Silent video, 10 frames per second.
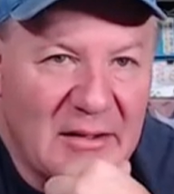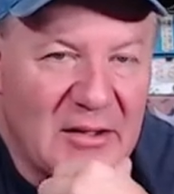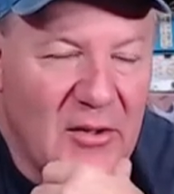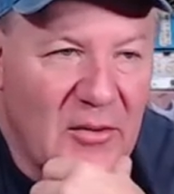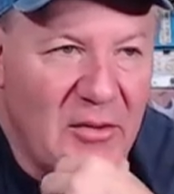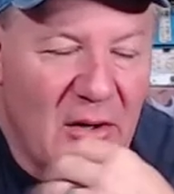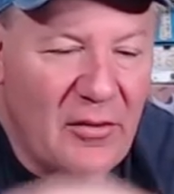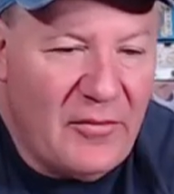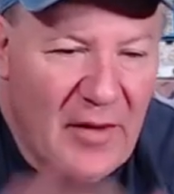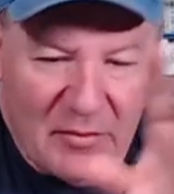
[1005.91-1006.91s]
So, you know,
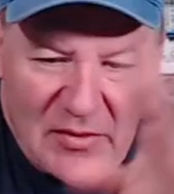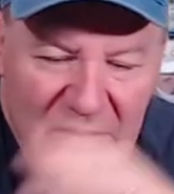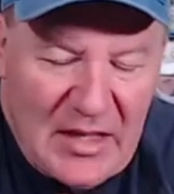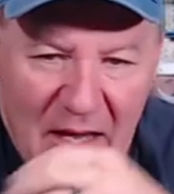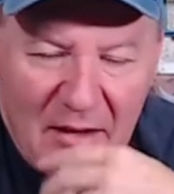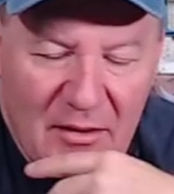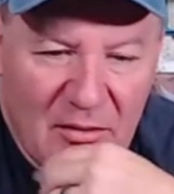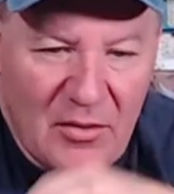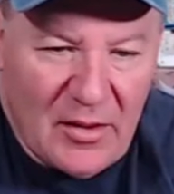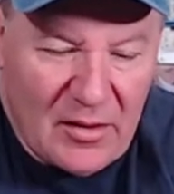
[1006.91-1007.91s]
if I'm scanning
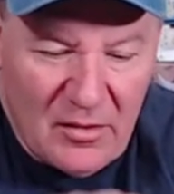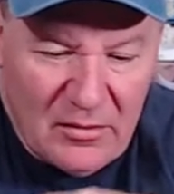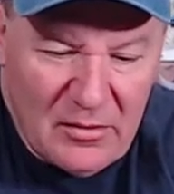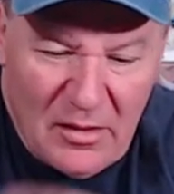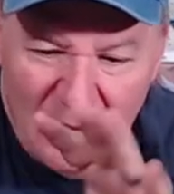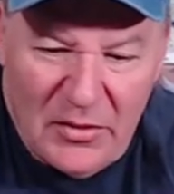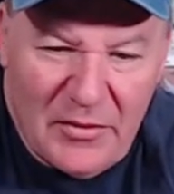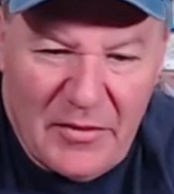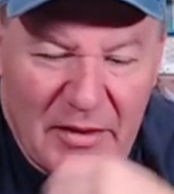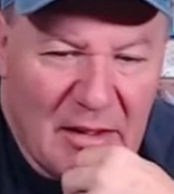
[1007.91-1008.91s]
through, I'll go, oh, I wonder
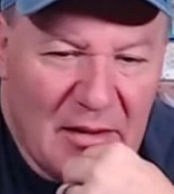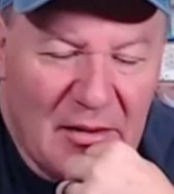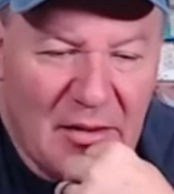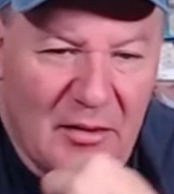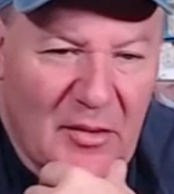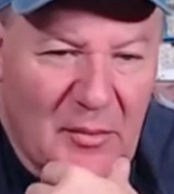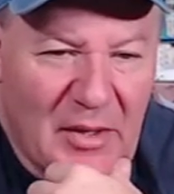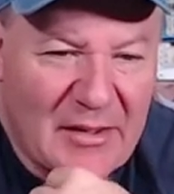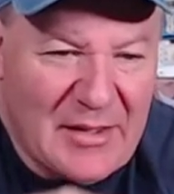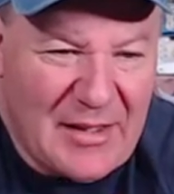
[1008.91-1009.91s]
if he did another
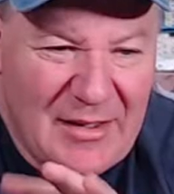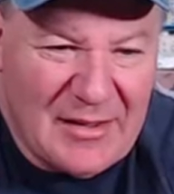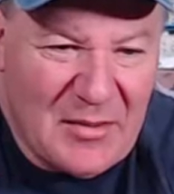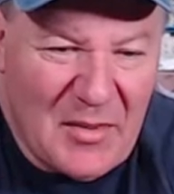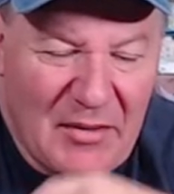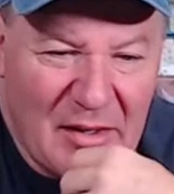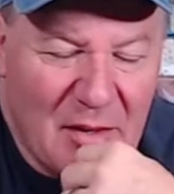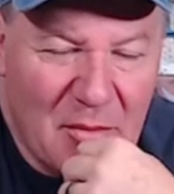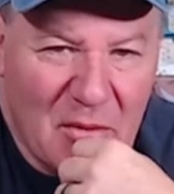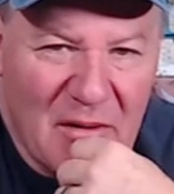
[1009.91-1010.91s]
unboxing. He does them every
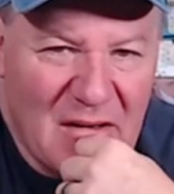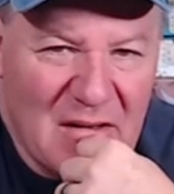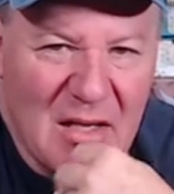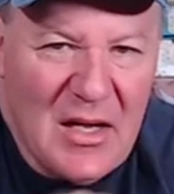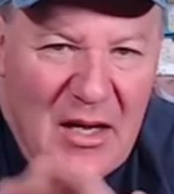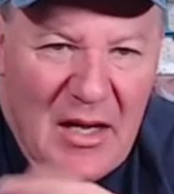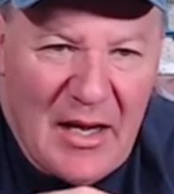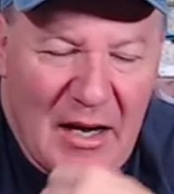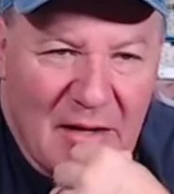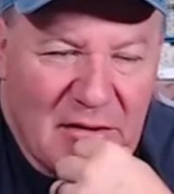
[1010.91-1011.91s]
couple weeks,
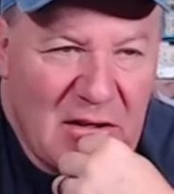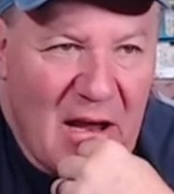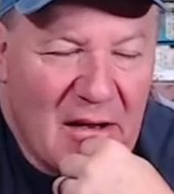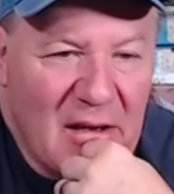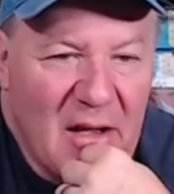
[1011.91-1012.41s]
and I'll check.